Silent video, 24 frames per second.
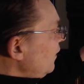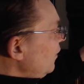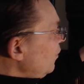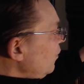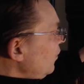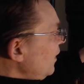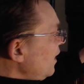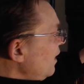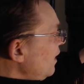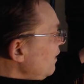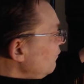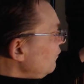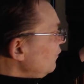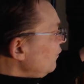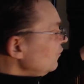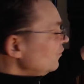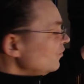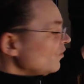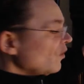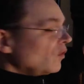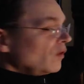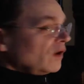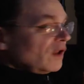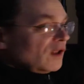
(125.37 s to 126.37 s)
And then we have
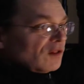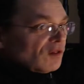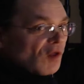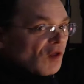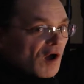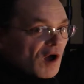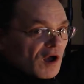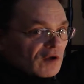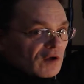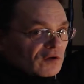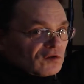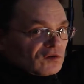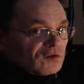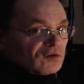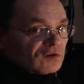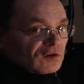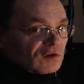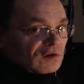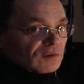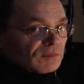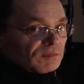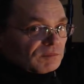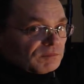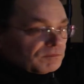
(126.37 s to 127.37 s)
the zoning
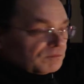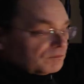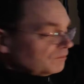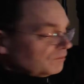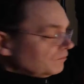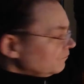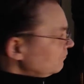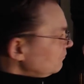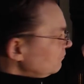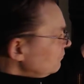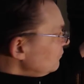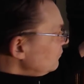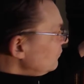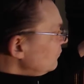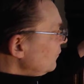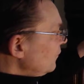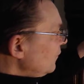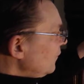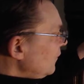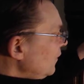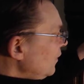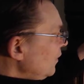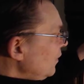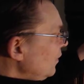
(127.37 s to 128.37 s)
laws,
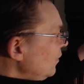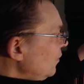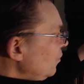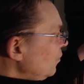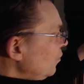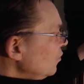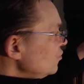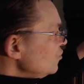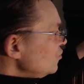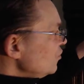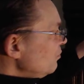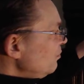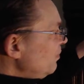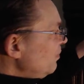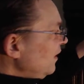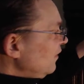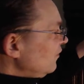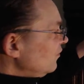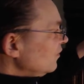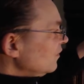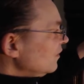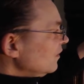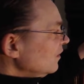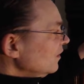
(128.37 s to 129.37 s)
which are
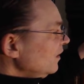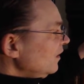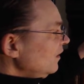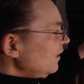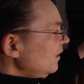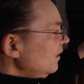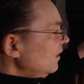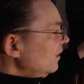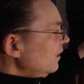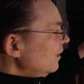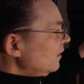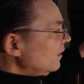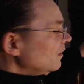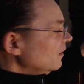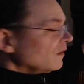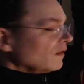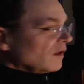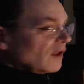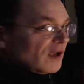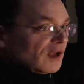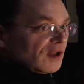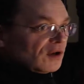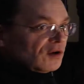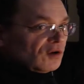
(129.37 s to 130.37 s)
basically
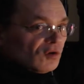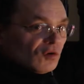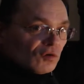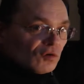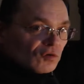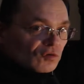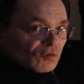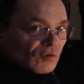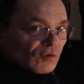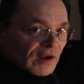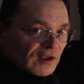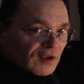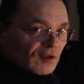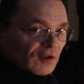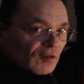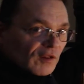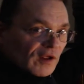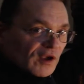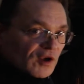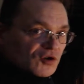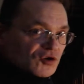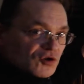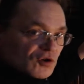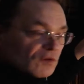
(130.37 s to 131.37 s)
land use
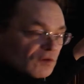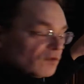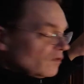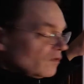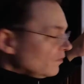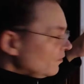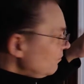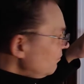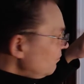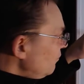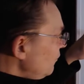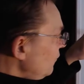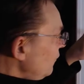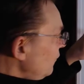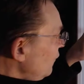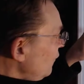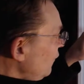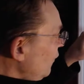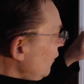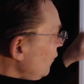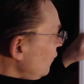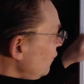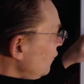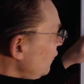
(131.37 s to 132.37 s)
regulations.
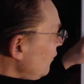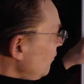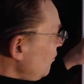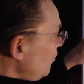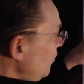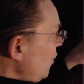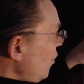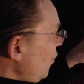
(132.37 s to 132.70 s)
Those